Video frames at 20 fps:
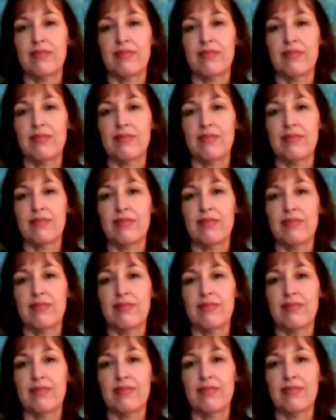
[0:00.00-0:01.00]

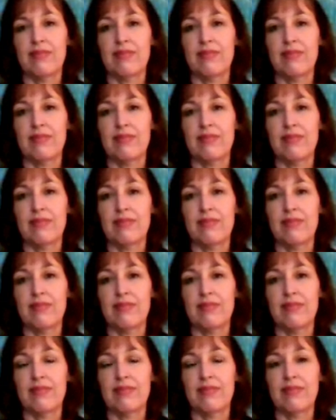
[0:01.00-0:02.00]

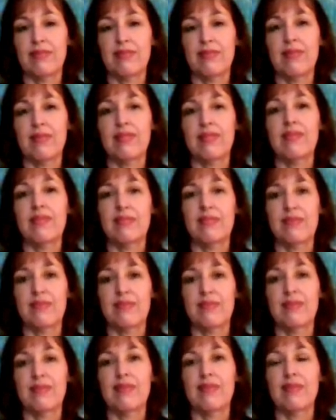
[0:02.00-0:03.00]

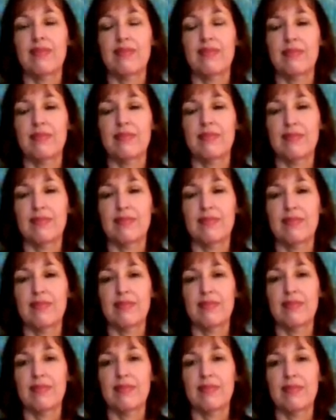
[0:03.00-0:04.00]

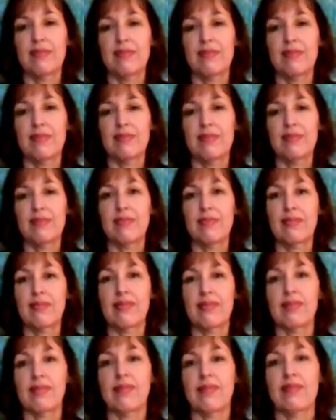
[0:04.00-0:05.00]

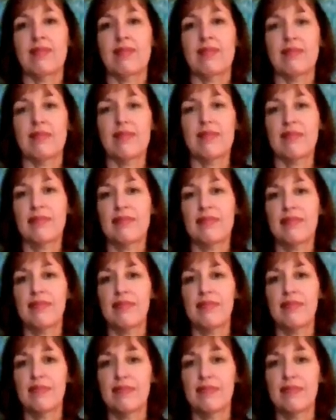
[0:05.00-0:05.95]
No words are spoken by the person on screen.